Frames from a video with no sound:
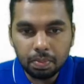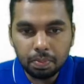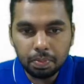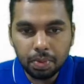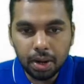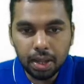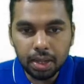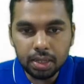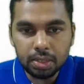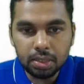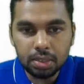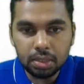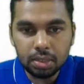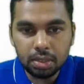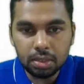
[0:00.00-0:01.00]

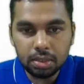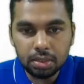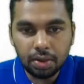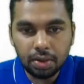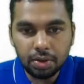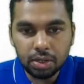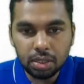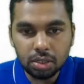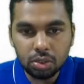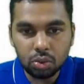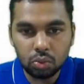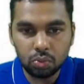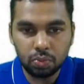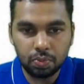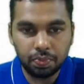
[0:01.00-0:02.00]
plus 72.
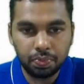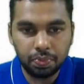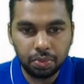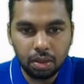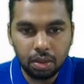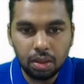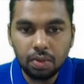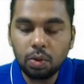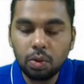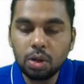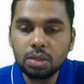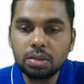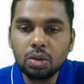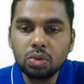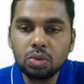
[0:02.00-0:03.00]
What
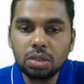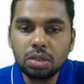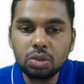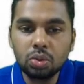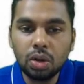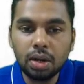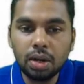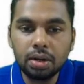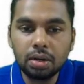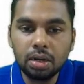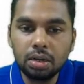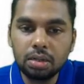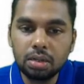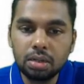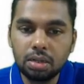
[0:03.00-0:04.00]
is
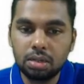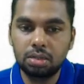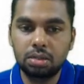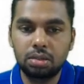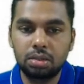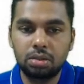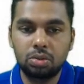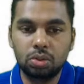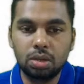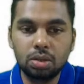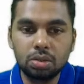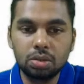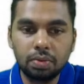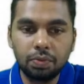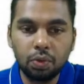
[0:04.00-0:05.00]
1200? It is
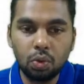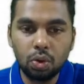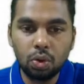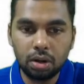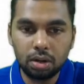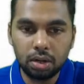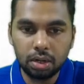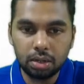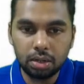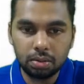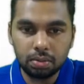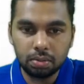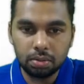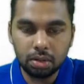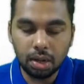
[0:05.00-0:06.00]
2400,
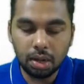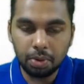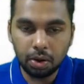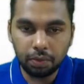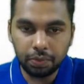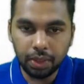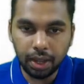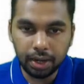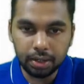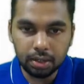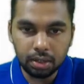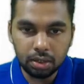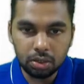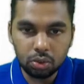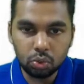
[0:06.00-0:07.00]
double of that.
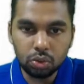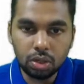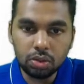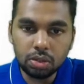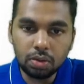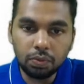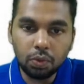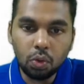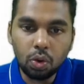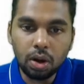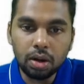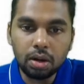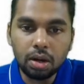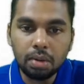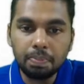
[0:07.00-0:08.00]

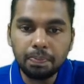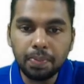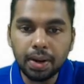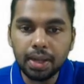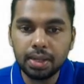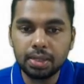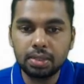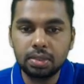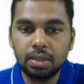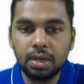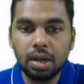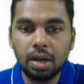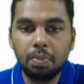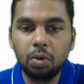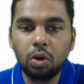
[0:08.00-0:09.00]
2400 plus the
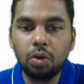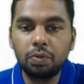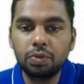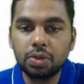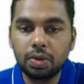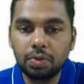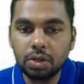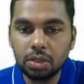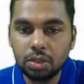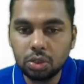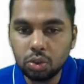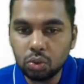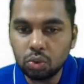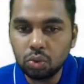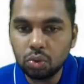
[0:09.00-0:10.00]
double of
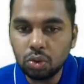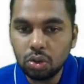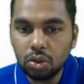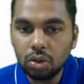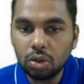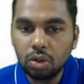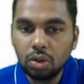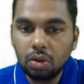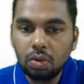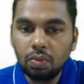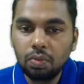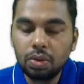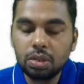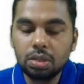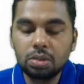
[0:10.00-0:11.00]
72,
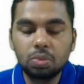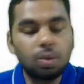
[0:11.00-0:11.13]
which is